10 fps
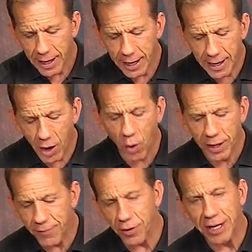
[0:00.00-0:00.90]
Uh,
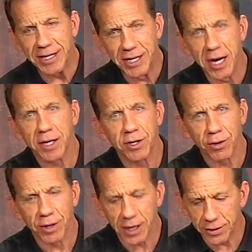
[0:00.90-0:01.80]
only if you're going to dunk
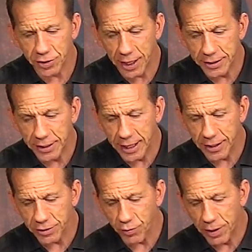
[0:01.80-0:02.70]
your gun, should I say,
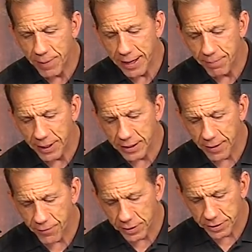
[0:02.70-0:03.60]
does it really make a big
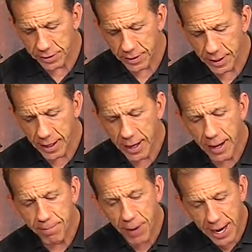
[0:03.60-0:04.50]
difference.
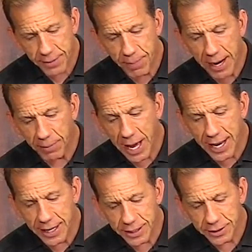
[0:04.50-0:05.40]
But bottom
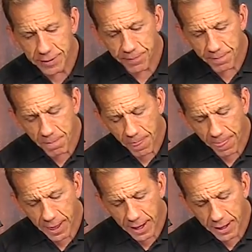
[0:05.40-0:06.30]
line is,
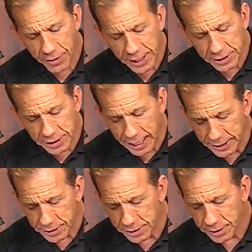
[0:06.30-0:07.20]
these
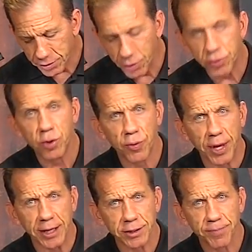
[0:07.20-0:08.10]
sights do two
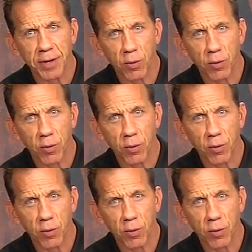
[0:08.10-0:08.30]
things.